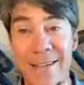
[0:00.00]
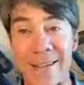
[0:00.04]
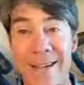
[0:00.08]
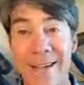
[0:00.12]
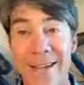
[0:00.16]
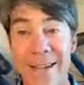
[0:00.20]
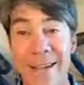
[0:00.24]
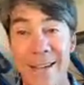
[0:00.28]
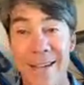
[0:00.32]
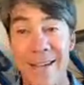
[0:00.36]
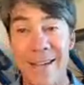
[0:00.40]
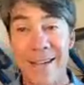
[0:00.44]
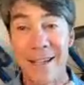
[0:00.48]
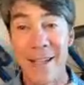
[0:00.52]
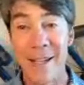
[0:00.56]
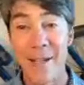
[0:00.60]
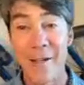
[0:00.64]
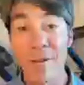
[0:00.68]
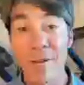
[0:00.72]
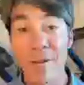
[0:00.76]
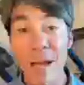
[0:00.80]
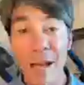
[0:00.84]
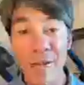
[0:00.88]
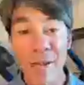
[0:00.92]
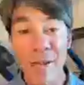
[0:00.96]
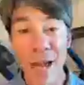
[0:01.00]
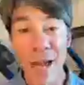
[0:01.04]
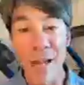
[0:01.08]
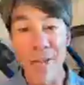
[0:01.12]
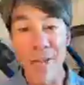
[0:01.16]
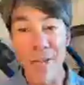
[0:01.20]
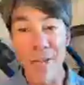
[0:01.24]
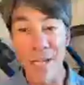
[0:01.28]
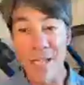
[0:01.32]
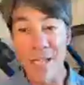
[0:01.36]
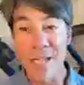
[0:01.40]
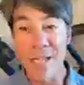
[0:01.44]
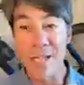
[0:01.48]
Uh, and a lot of
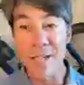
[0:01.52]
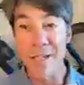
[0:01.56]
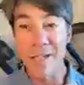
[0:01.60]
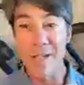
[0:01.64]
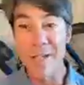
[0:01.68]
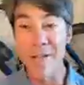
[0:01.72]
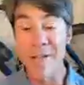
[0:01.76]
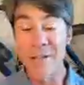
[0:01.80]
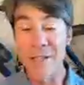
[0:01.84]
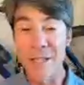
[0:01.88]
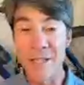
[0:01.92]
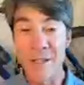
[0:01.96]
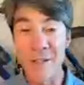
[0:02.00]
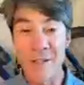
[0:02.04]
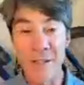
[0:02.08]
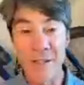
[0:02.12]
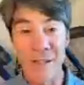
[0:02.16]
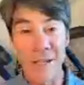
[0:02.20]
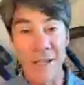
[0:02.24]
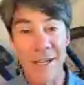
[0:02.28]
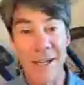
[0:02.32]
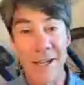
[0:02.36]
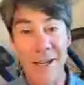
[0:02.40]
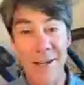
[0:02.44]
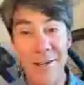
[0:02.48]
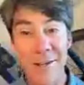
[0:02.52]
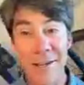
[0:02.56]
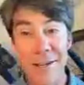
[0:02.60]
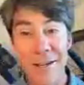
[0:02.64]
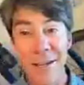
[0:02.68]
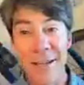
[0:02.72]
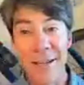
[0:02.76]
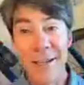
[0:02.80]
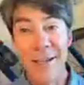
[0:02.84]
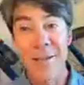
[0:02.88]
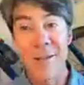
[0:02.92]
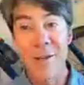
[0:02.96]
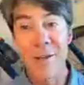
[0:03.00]
athletes do. And, you, you know,
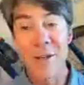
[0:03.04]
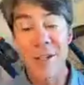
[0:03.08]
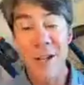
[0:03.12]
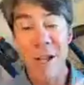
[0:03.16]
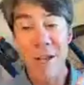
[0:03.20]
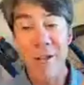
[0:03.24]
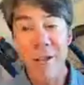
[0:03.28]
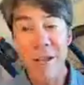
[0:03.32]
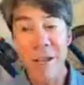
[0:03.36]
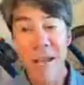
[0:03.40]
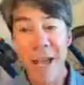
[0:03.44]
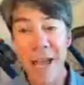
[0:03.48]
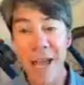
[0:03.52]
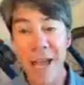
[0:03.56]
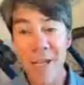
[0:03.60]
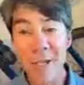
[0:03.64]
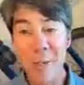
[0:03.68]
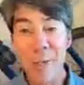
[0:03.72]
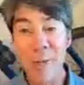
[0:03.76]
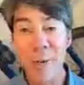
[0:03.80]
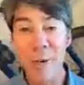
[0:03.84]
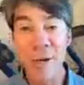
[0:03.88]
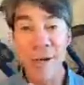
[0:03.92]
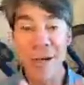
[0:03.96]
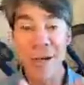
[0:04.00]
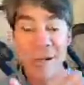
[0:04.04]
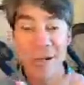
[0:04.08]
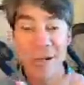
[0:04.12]
there's nothing to export.